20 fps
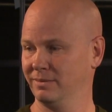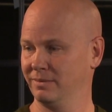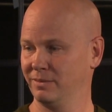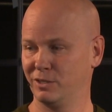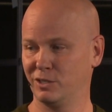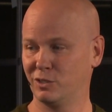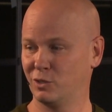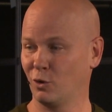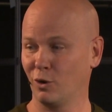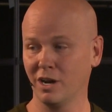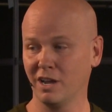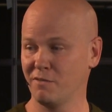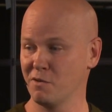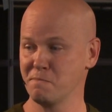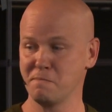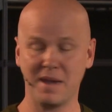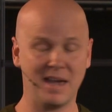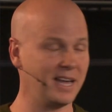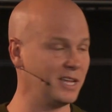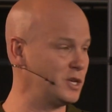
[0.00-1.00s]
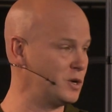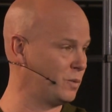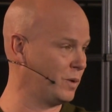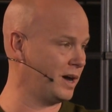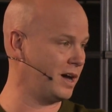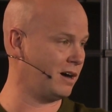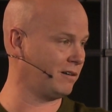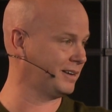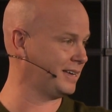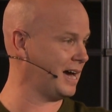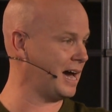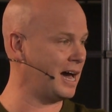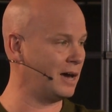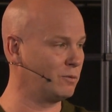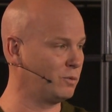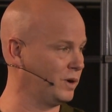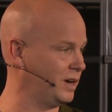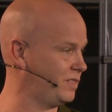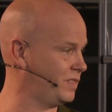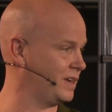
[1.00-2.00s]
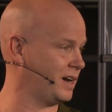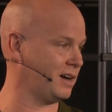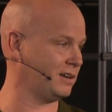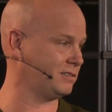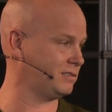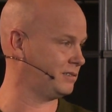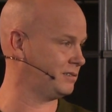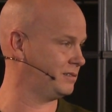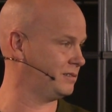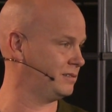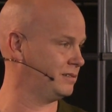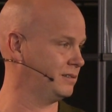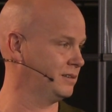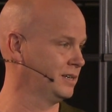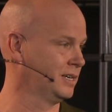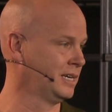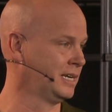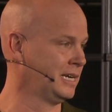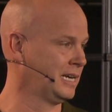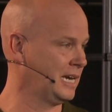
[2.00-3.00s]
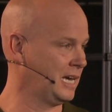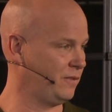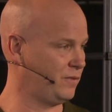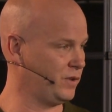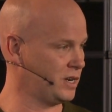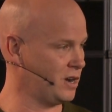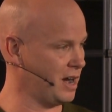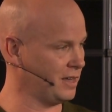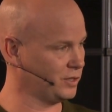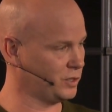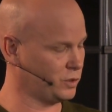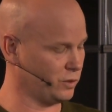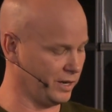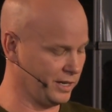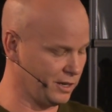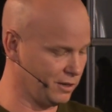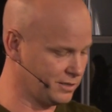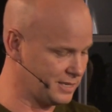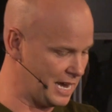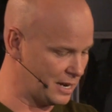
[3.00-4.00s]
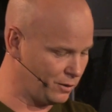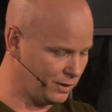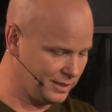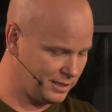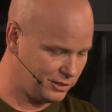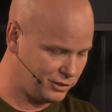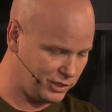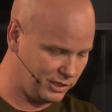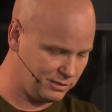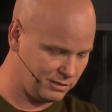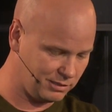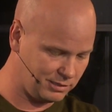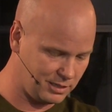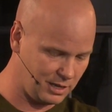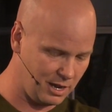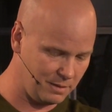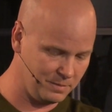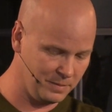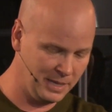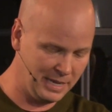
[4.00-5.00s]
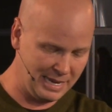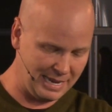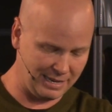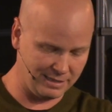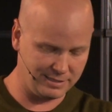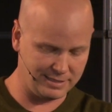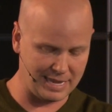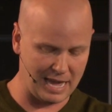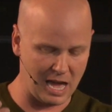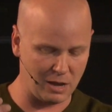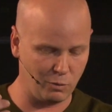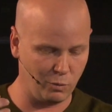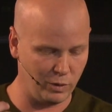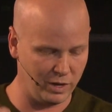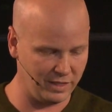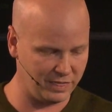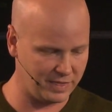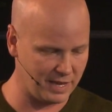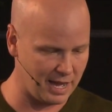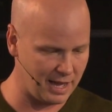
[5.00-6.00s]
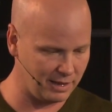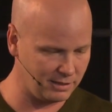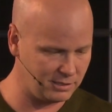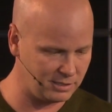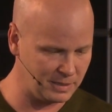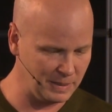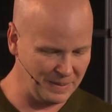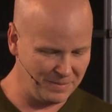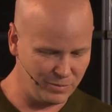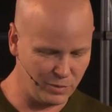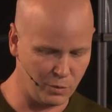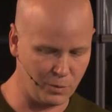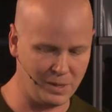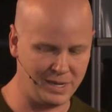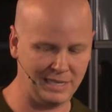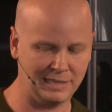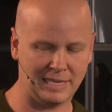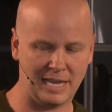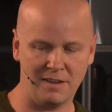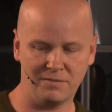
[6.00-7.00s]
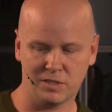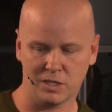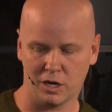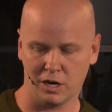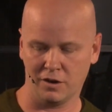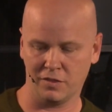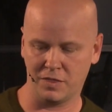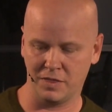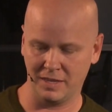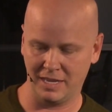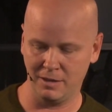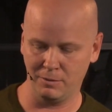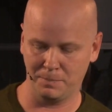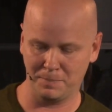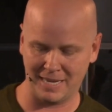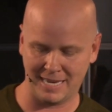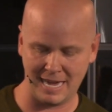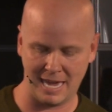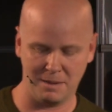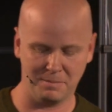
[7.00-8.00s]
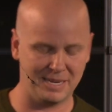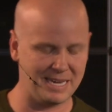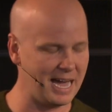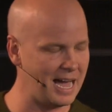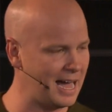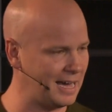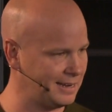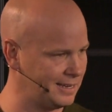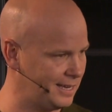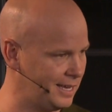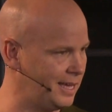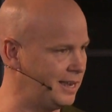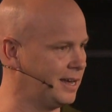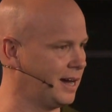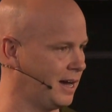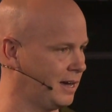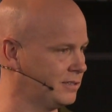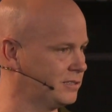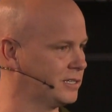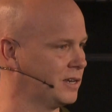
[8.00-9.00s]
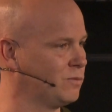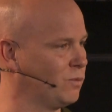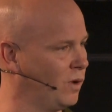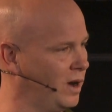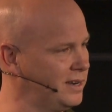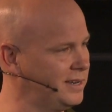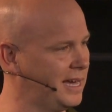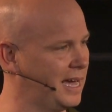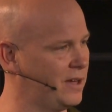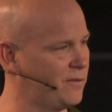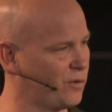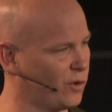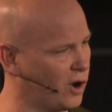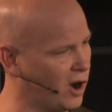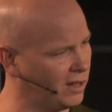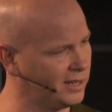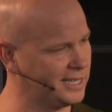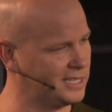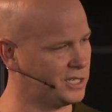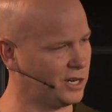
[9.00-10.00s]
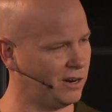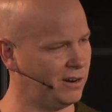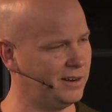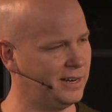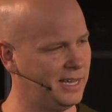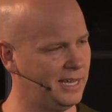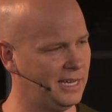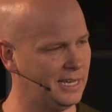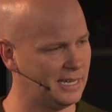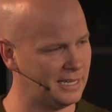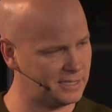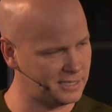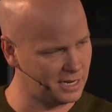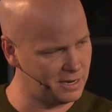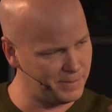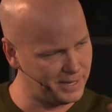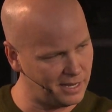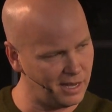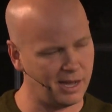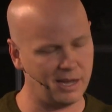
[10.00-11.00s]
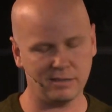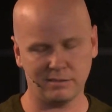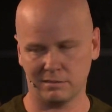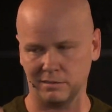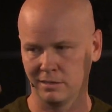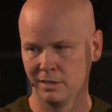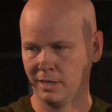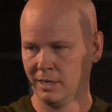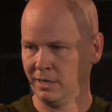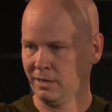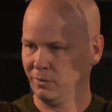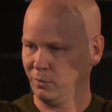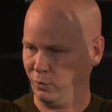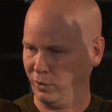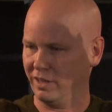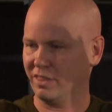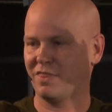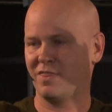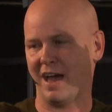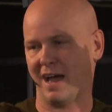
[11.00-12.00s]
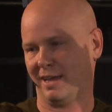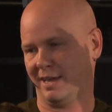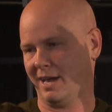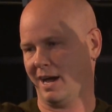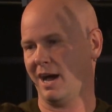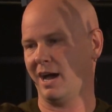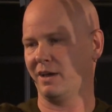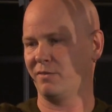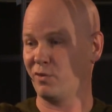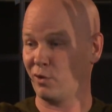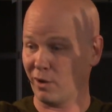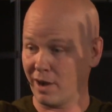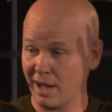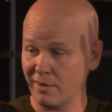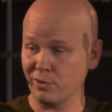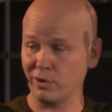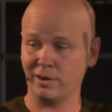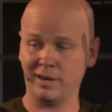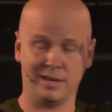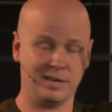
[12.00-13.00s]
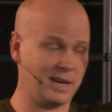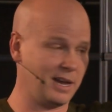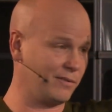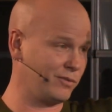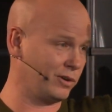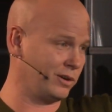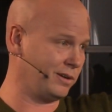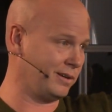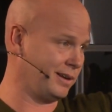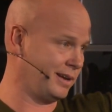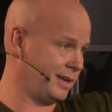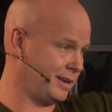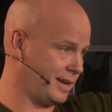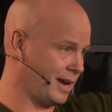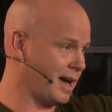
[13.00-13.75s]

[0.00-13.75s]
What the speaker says: Story of Emmanuel, God with us. And if you know how the story goes, not only did Jesus come as God with us, but when he left earth, he became God in us. And one day, for all eternity, it's going to be us with that God forever and ever and